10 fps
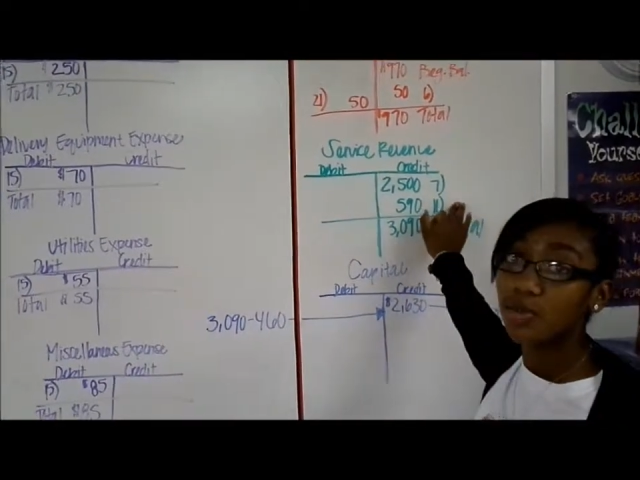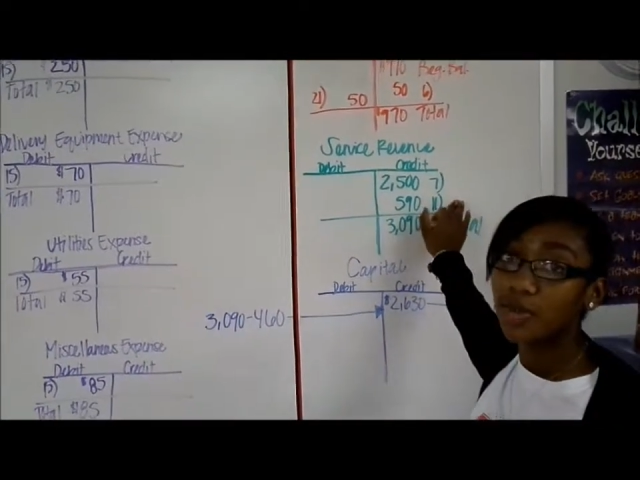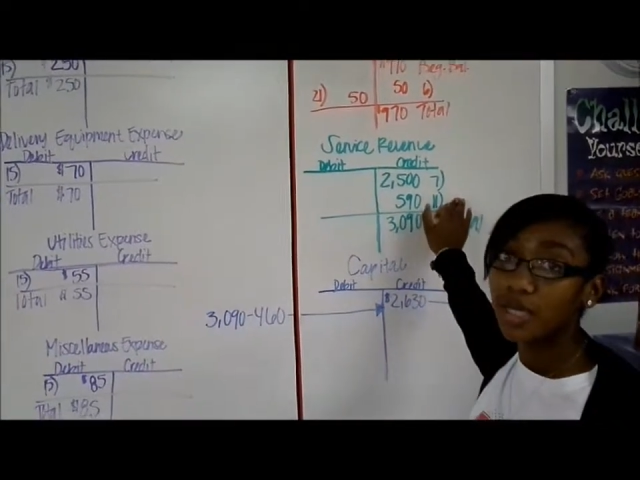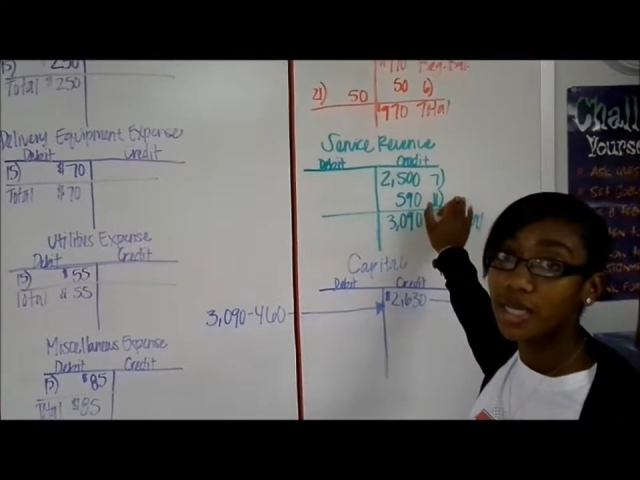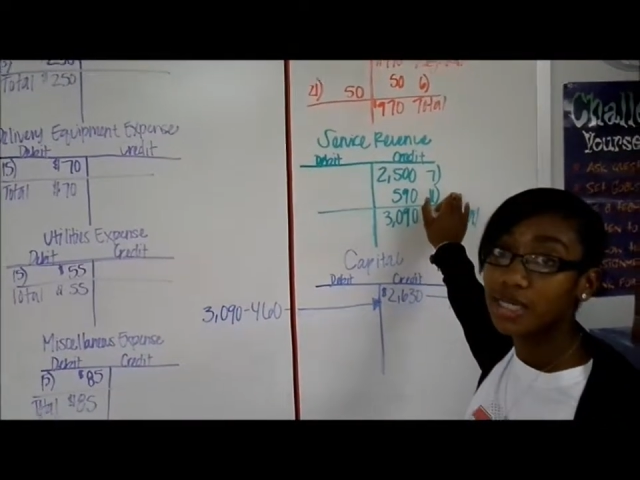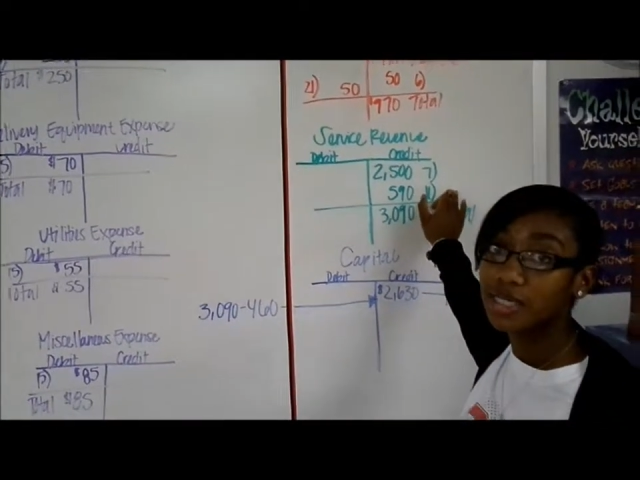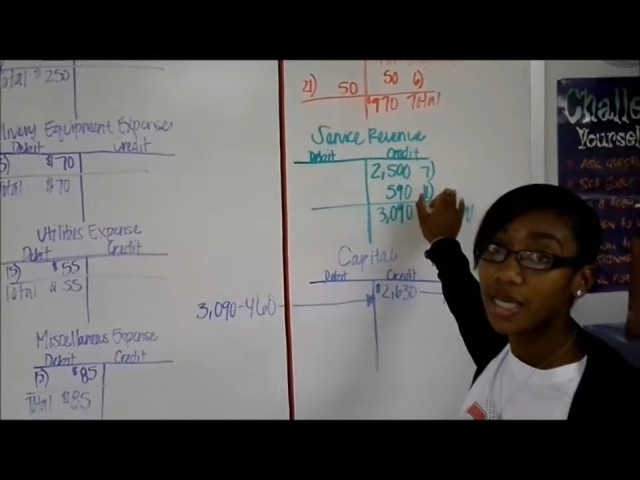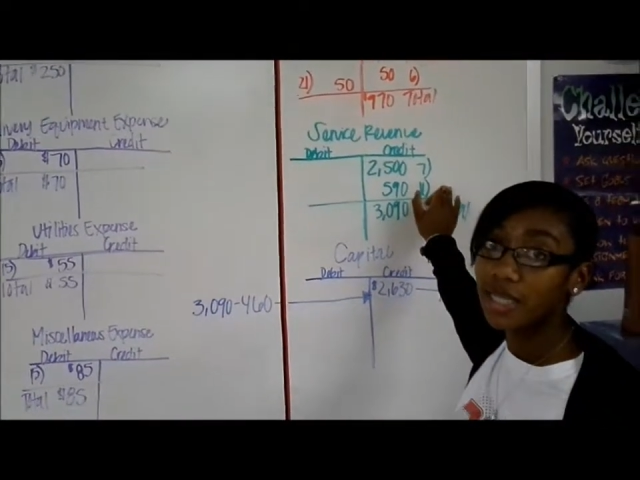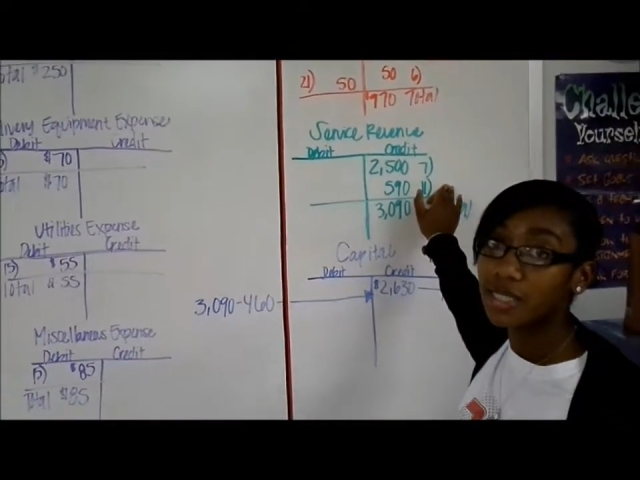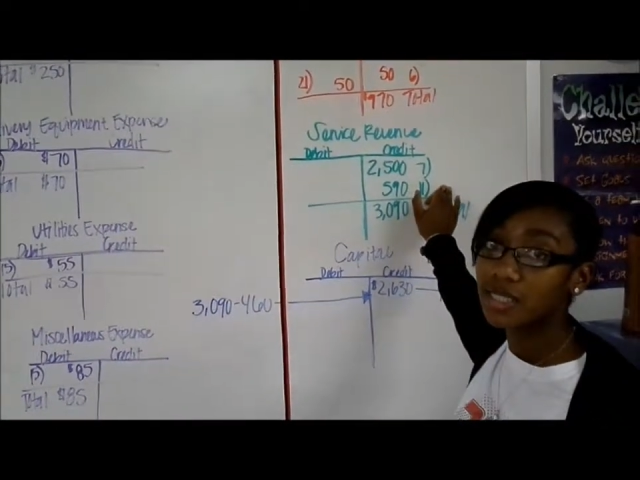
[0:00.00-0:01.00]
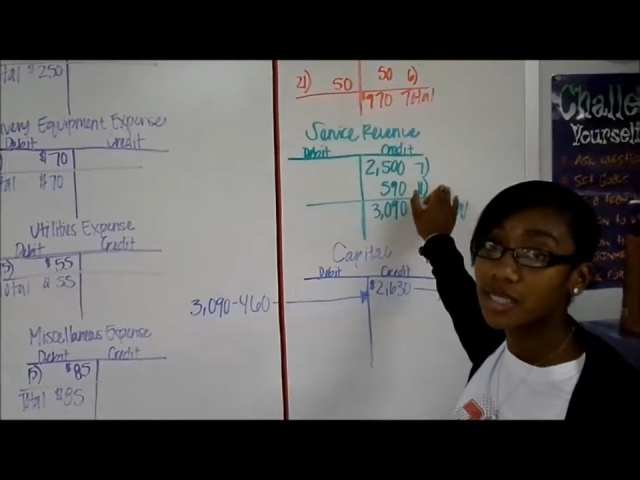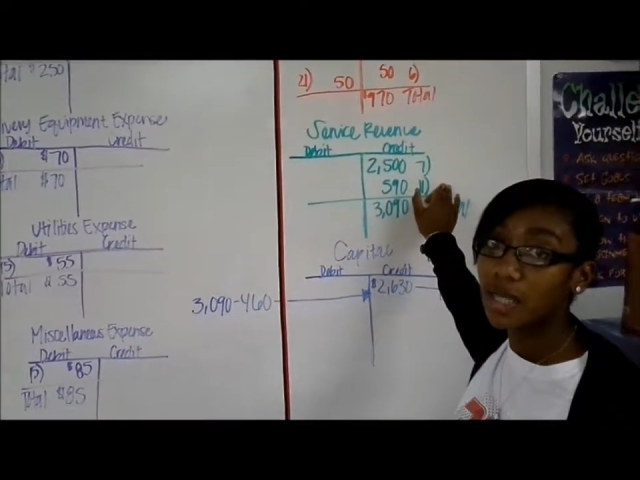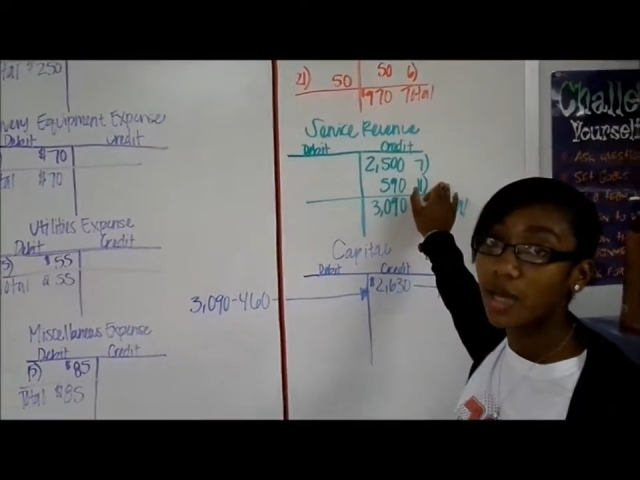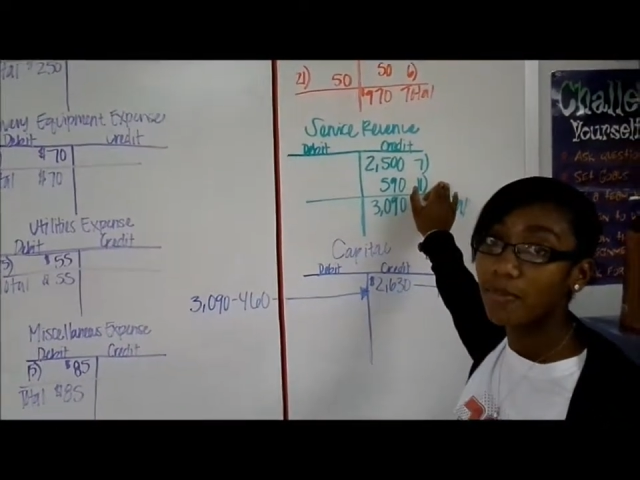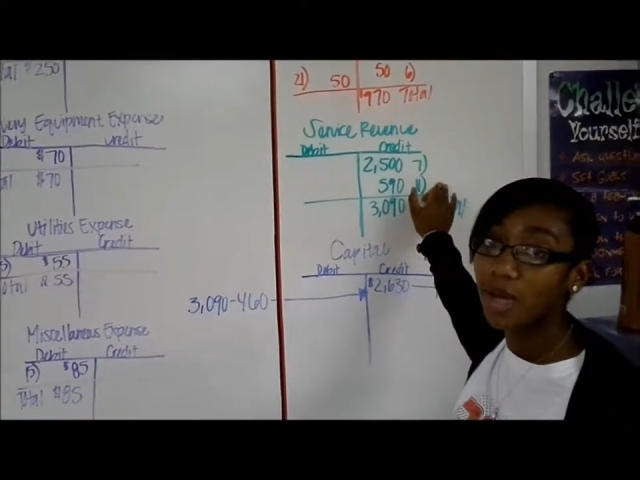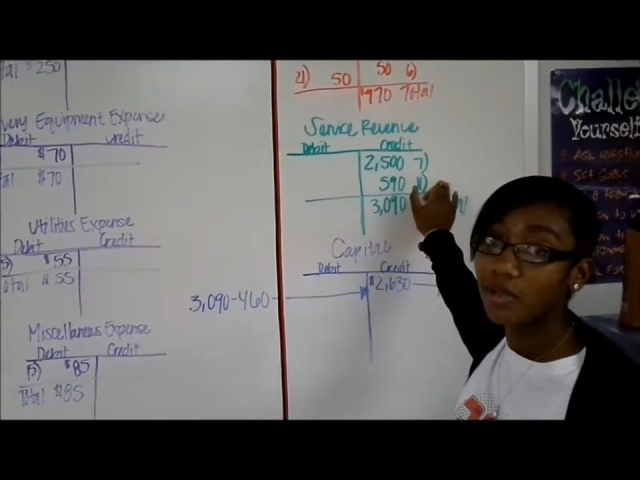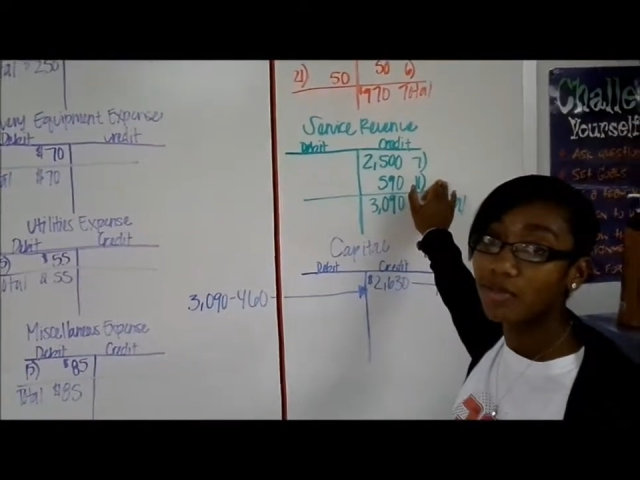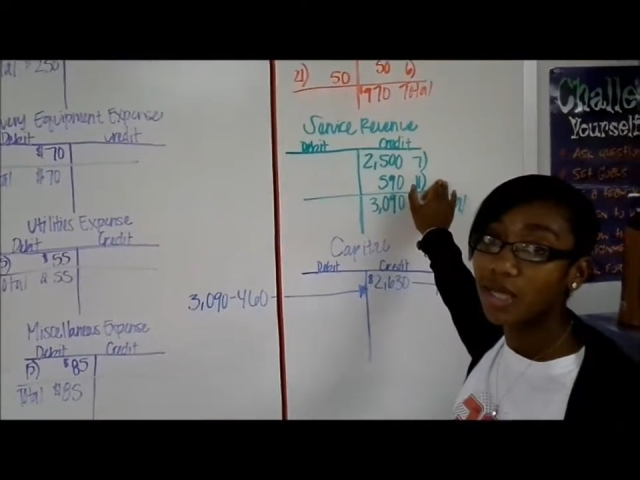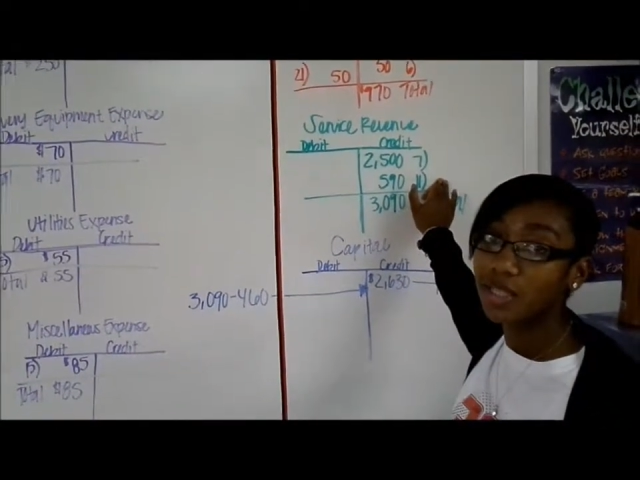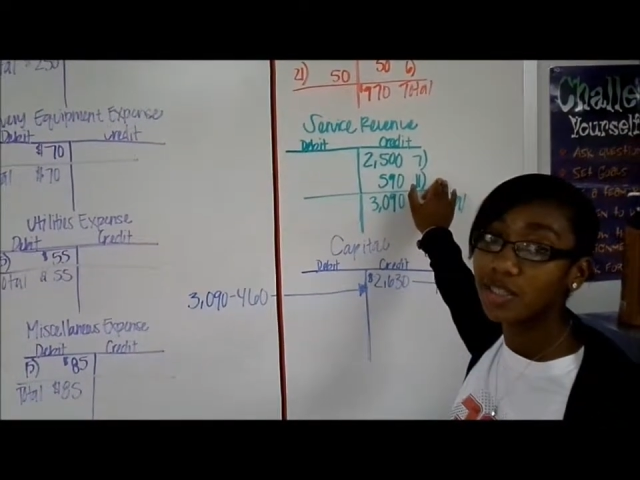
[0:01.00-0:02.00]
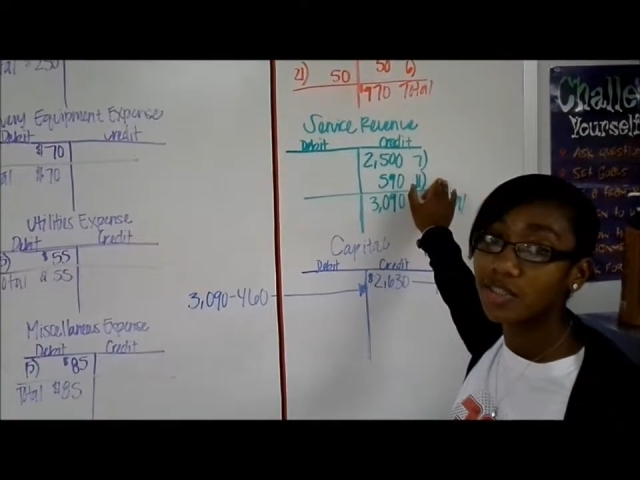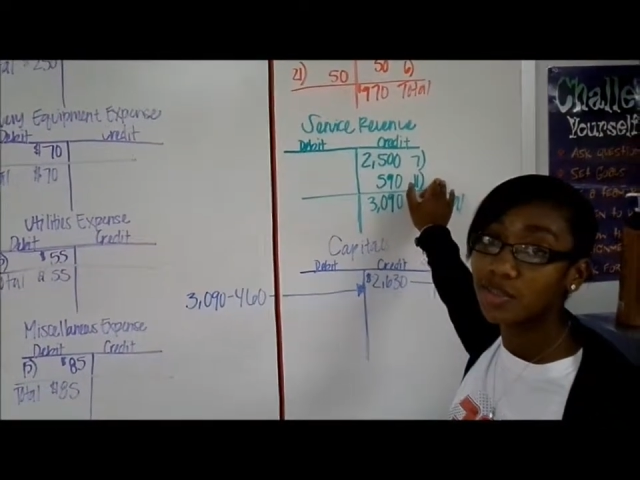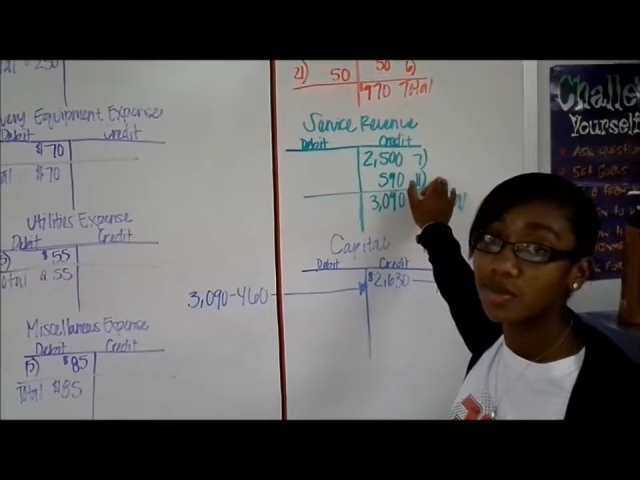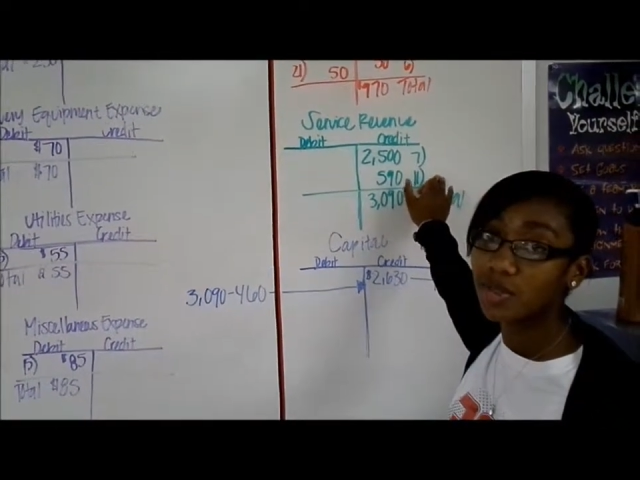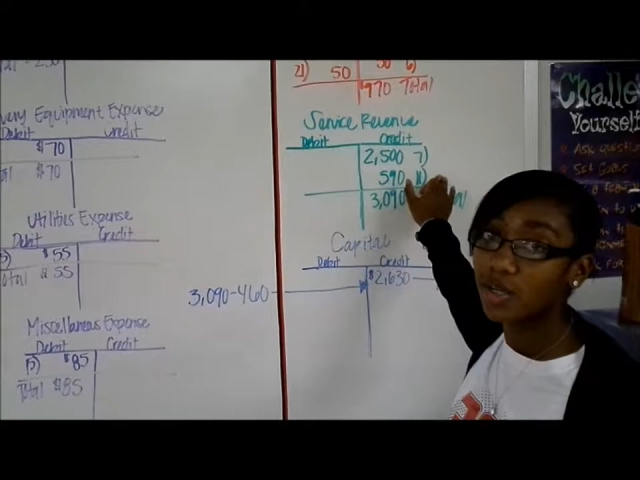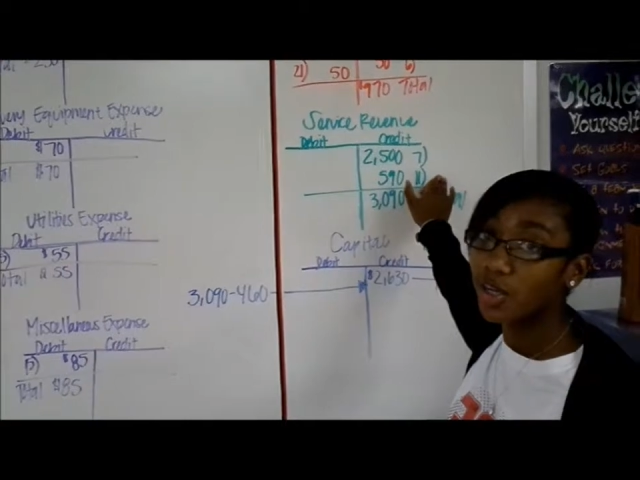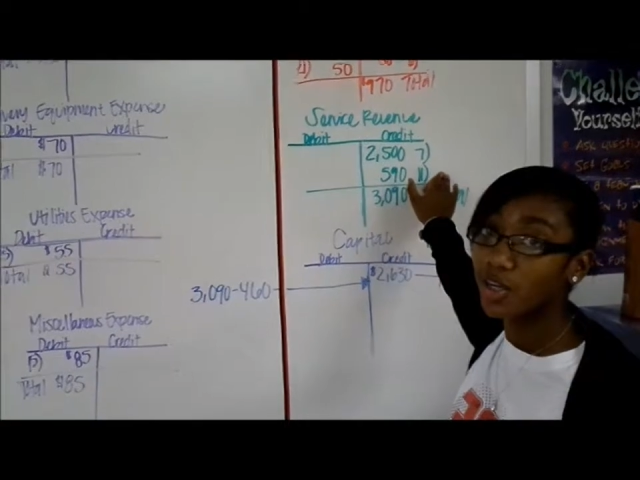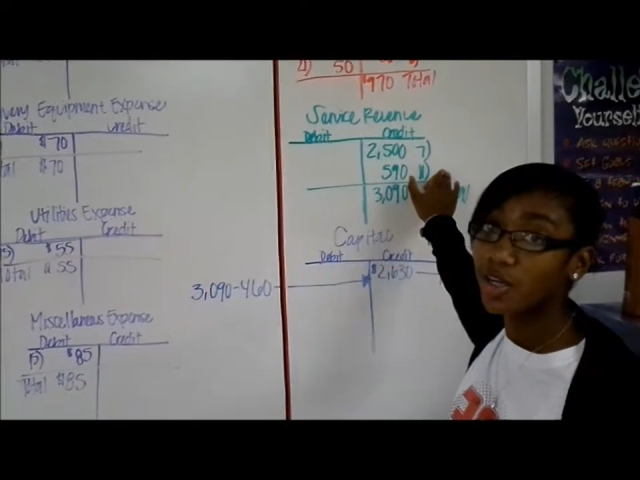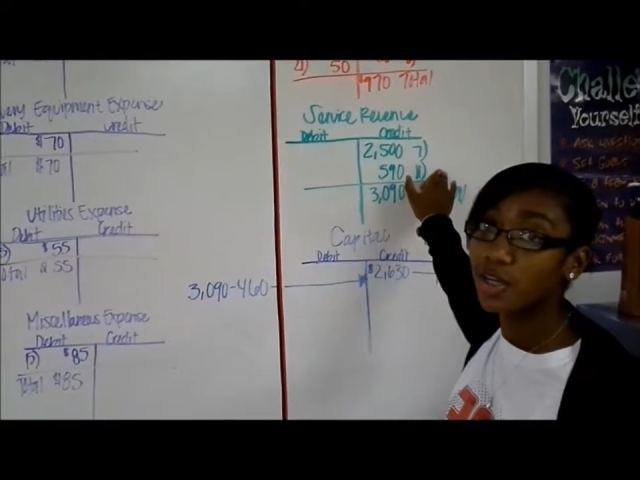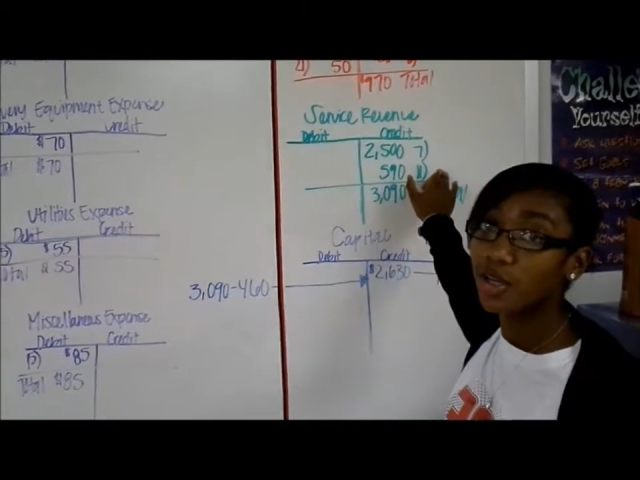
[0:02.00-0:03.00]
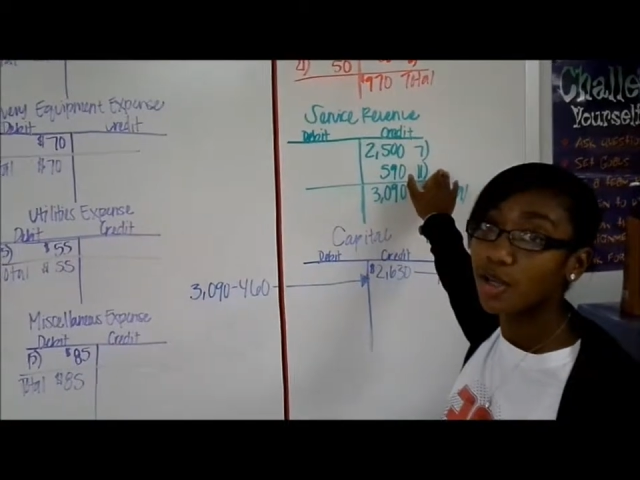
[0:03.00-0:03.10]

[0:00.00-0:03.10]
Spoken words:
because that is the amount of money that you will earn